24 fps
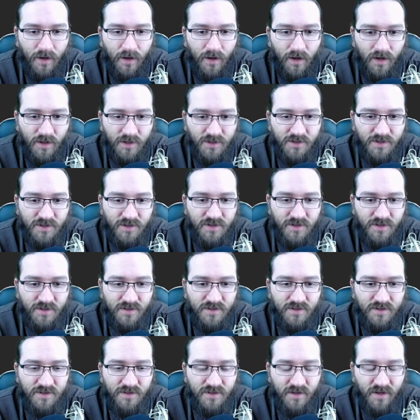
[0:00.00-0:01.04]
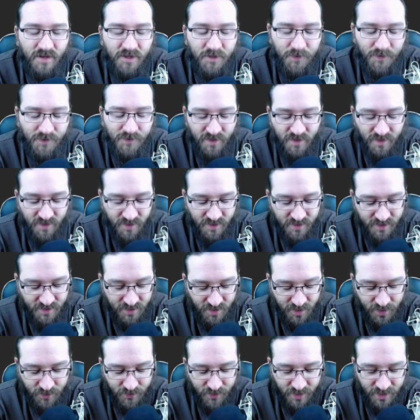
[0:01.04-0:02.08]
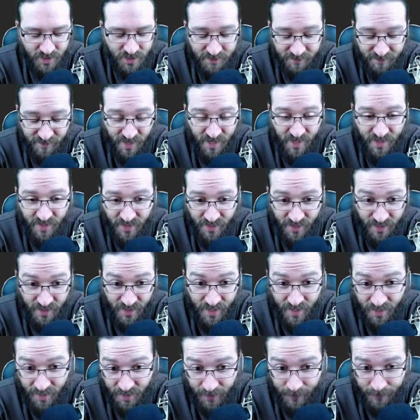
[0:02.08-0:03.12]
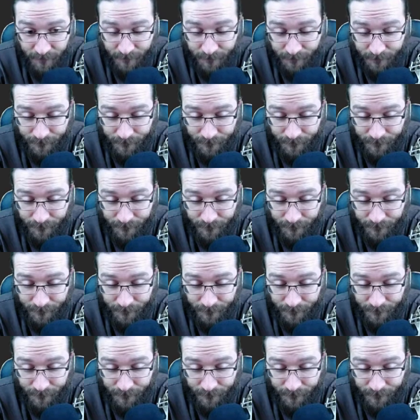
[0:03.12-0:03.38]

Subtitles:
Alright, so this is the attribute data that's in the correct spot in A